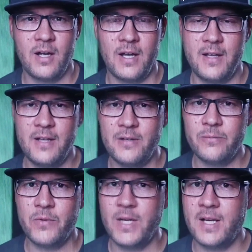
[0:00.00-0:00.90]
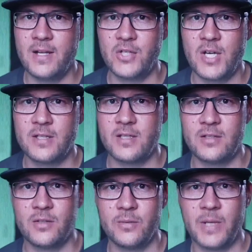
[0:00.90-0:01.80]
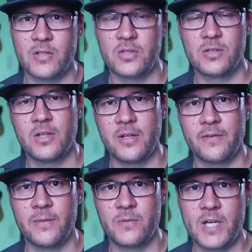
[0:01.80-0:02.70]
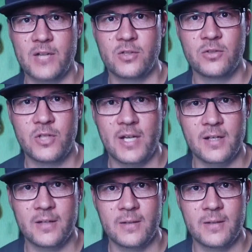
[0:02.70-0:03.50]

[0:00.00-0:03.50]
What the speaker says: and they don't really adjust it too much going from track to track.